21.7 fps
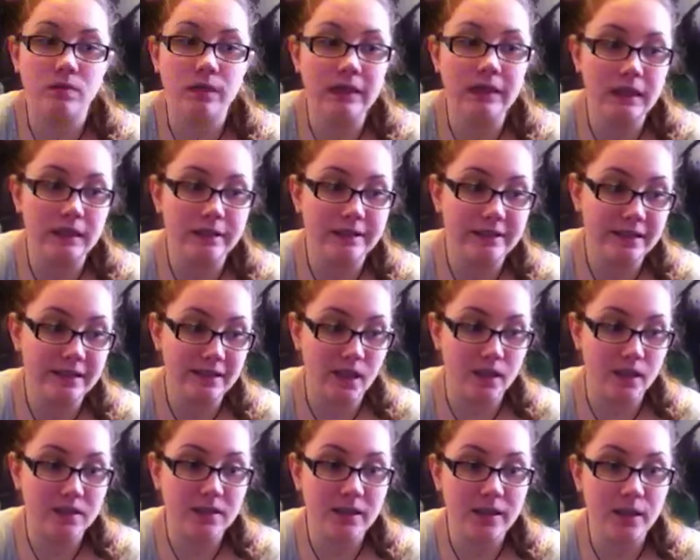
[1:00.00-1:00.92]
really
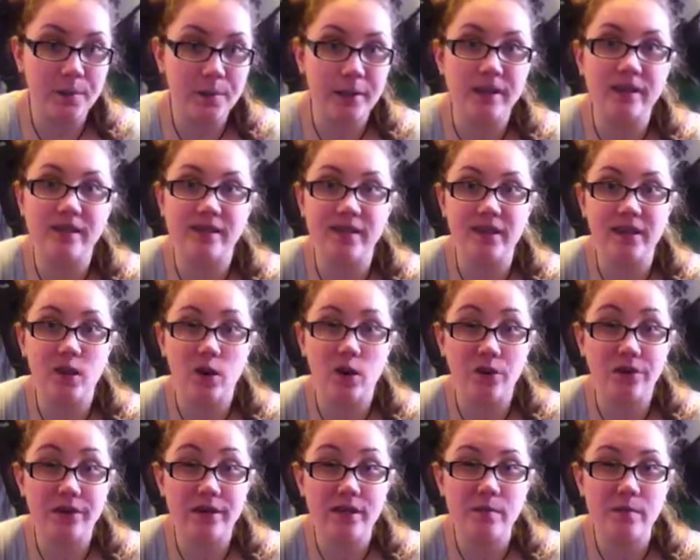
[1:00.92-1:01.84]
disgusting because of the
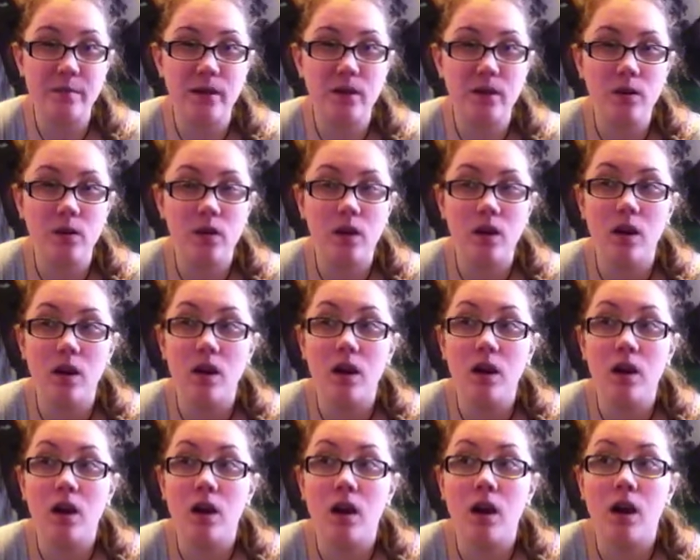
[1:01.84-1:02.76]
coffee smell,
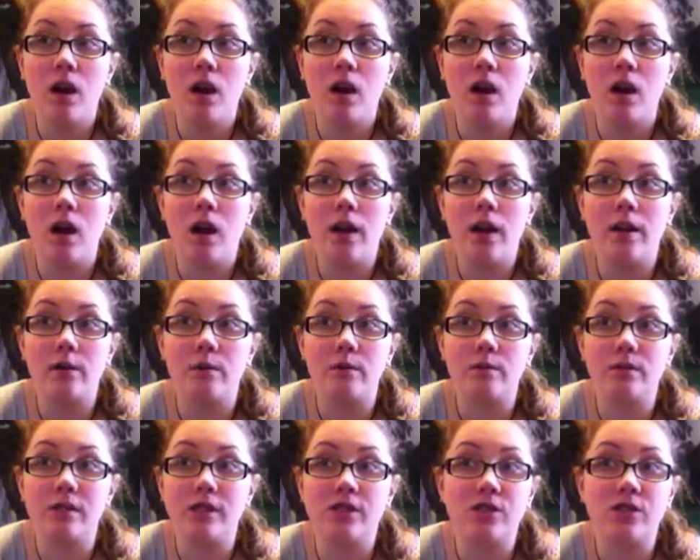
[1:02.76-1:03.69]
and it
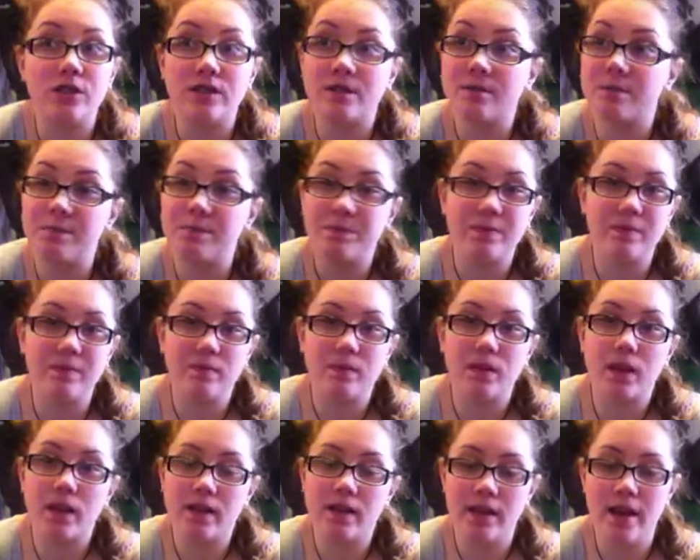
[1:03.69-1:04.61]
was just,
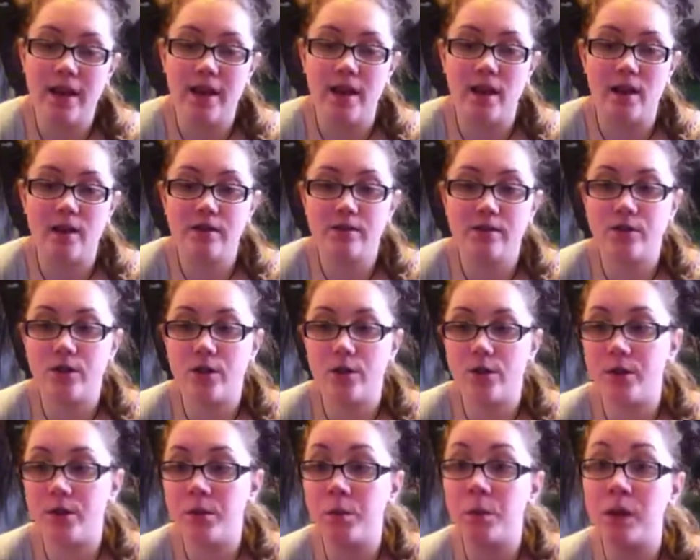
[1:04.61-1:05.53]
yeah.
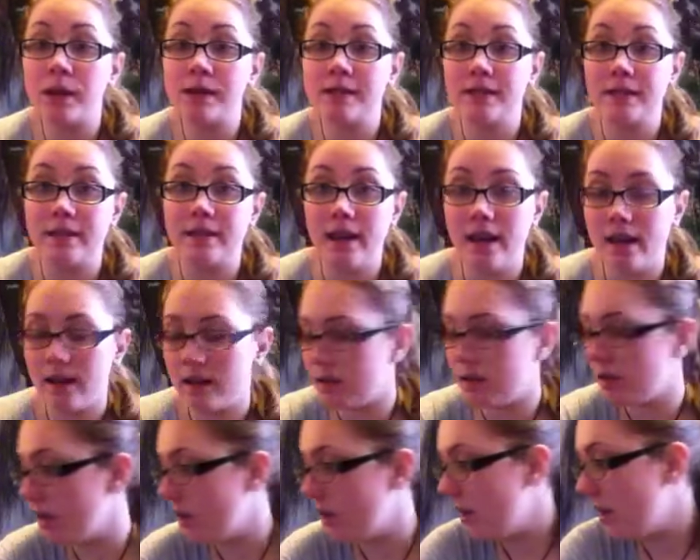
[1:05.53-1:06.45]
So what I did
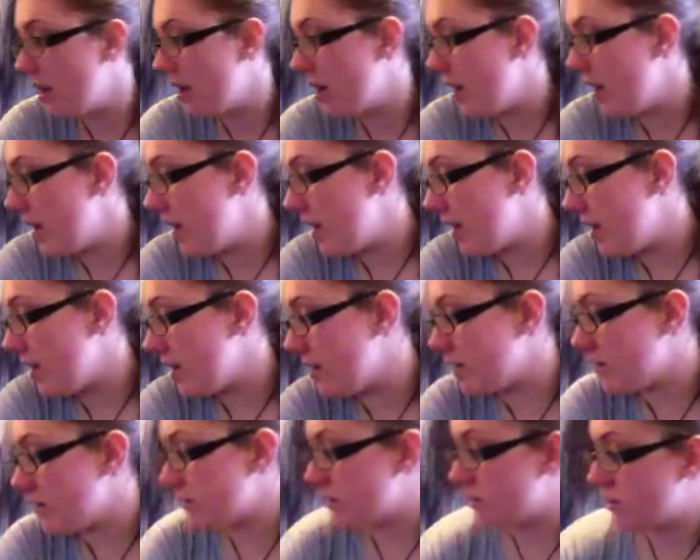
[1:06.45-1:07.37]
then
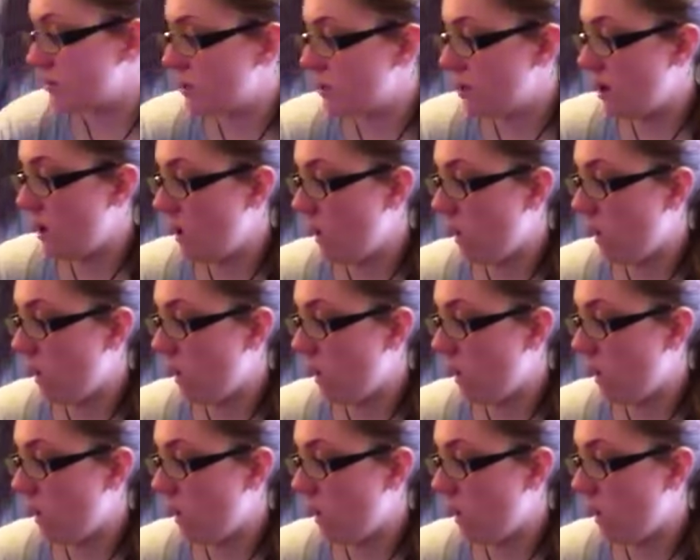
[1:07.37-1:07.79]
is